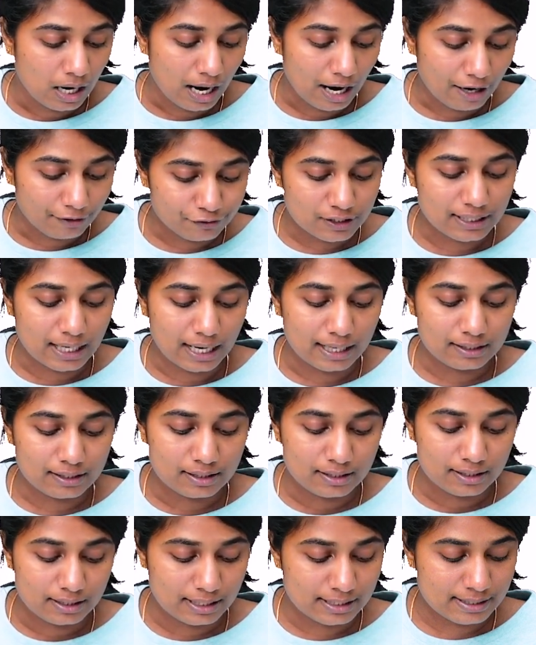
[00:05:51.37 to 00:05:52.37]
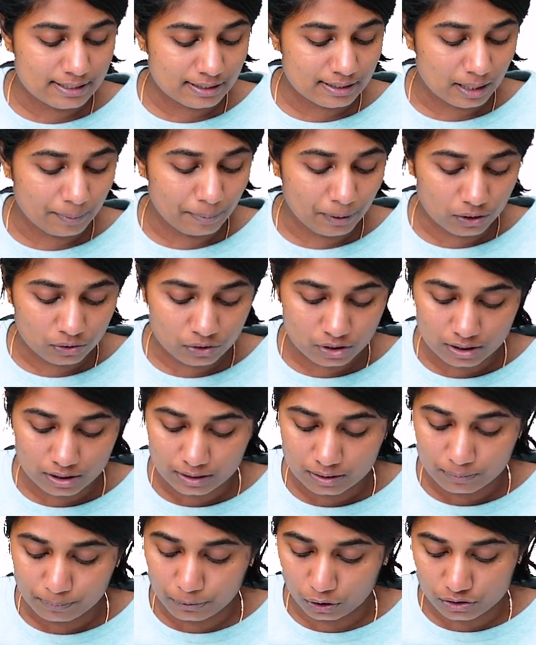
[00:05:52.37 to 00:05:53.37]
After that, it's about
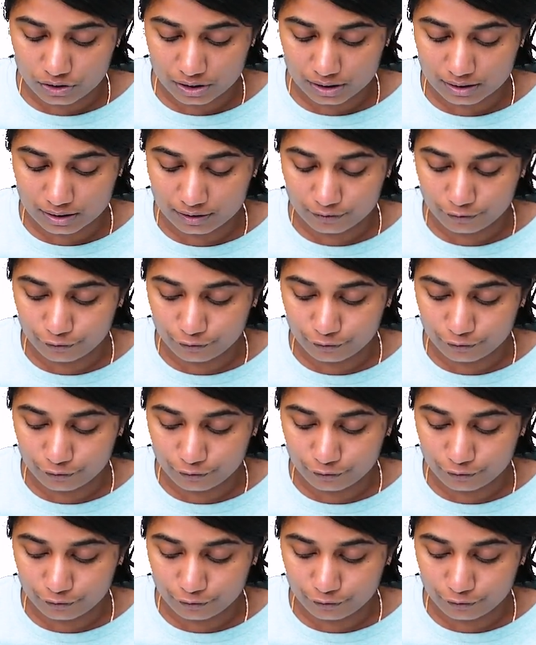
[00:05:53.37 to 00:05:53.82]
project,